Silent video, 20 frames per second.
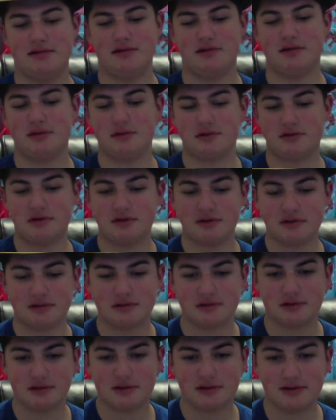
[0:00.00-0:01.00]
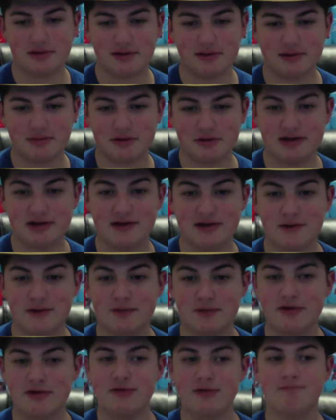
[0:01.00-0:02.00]
those things uh, really need a
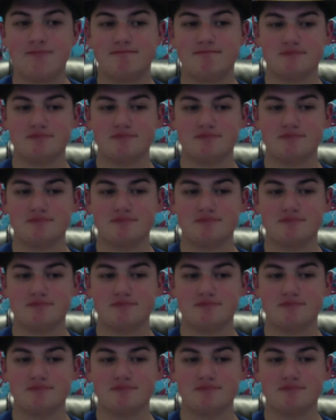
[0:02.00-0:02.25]
review.